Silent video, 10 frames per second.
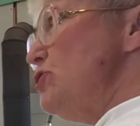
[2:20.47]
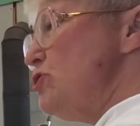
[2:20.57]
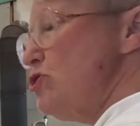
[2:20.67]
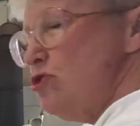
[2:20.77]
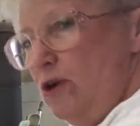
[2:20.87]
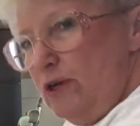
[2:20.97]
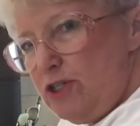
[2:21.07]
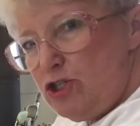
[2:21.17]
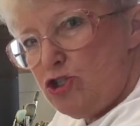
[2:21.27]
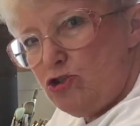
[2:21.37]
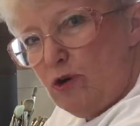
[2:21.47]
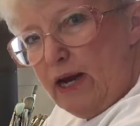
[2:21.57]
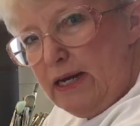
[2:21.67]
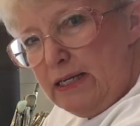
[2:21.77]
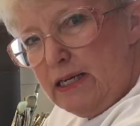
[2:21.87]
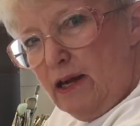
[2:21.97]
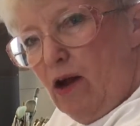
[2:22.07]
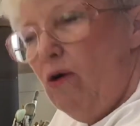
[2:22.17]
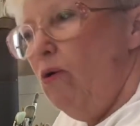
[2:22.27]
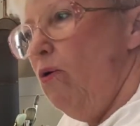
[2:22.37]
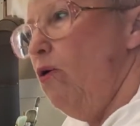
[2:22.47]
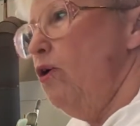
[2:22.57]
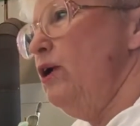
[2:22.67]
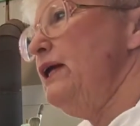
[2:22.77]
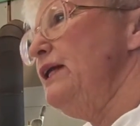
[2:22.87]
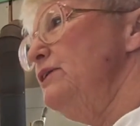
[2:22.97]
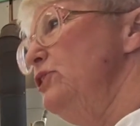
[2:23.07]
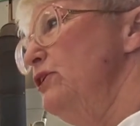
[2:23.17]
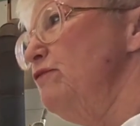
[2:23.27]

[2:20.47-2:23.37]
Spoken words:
just draw it straight or it'll look